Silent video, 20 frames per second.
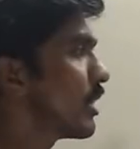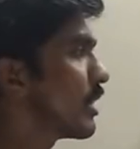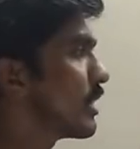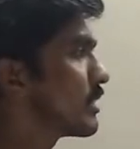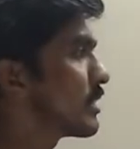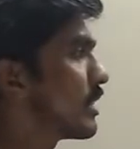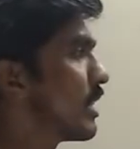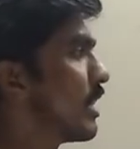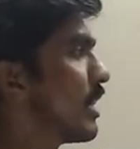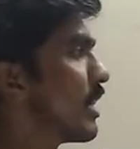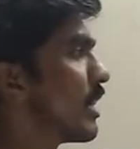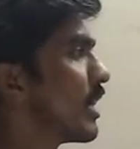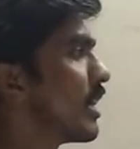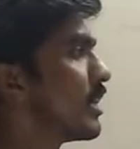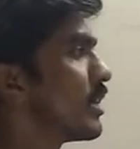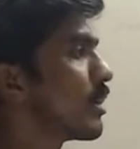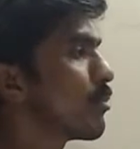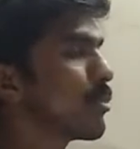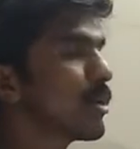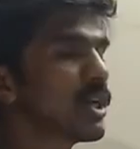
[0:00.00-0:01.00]
that is
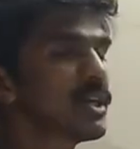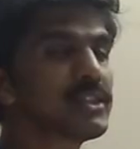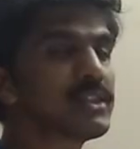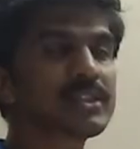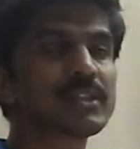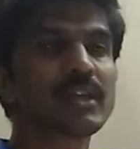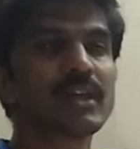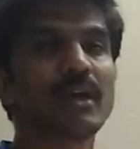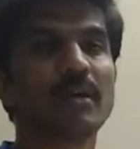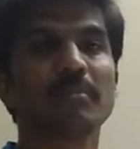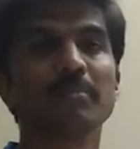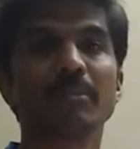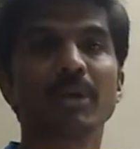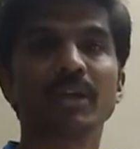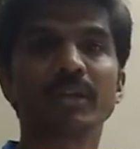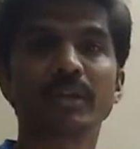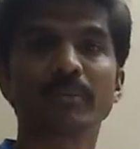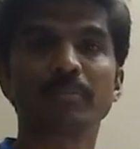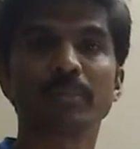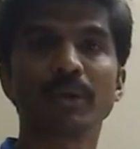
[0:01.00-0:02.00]
enterprise
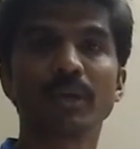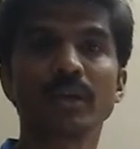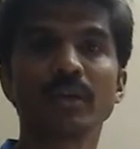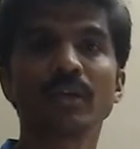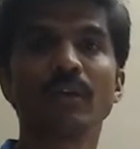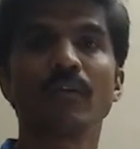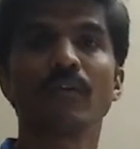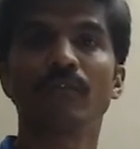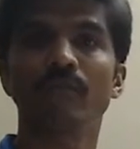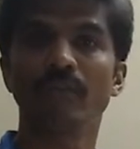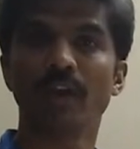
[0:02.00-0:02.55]
multiple